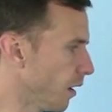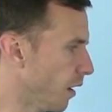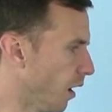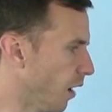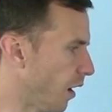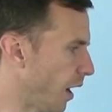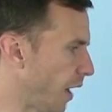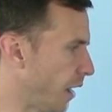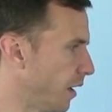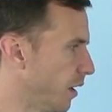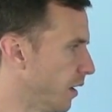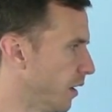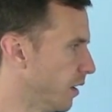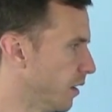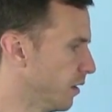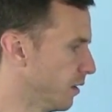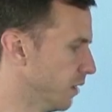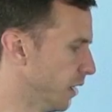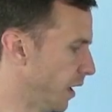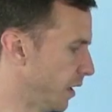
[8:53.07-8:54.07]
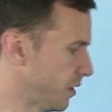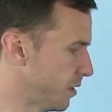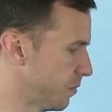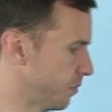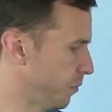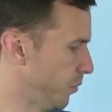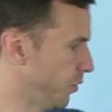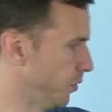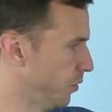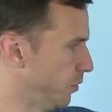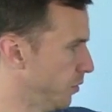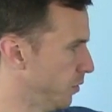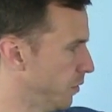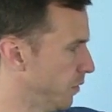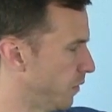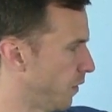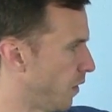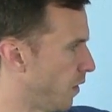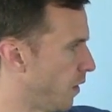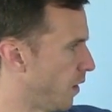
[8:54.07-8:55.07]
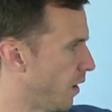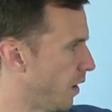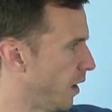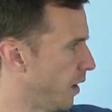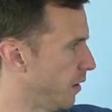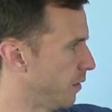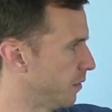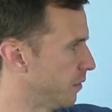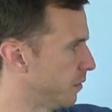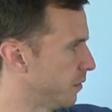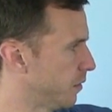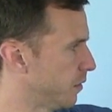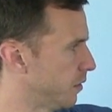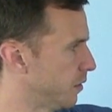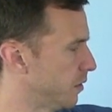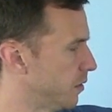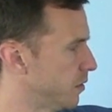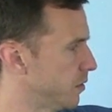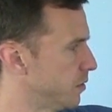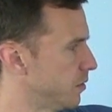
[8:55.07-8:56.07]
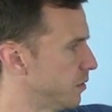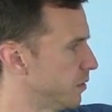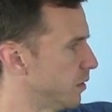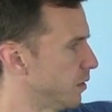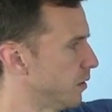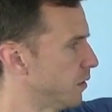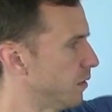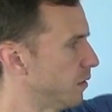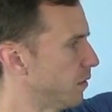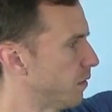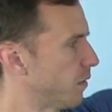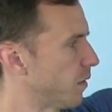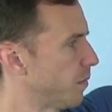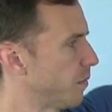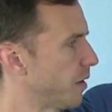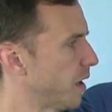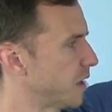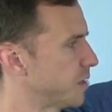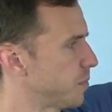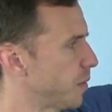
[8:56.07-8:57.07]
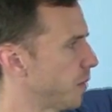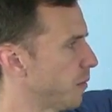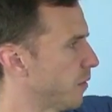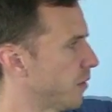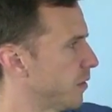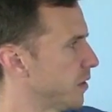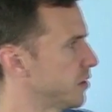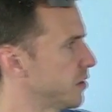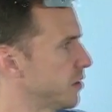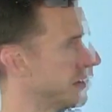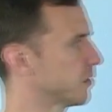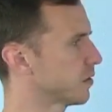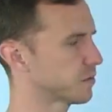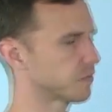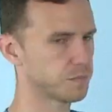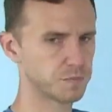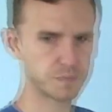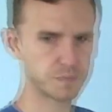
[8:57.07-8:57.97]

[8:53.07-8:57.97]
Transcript: All right. Let's move on from the SP1 Regionals.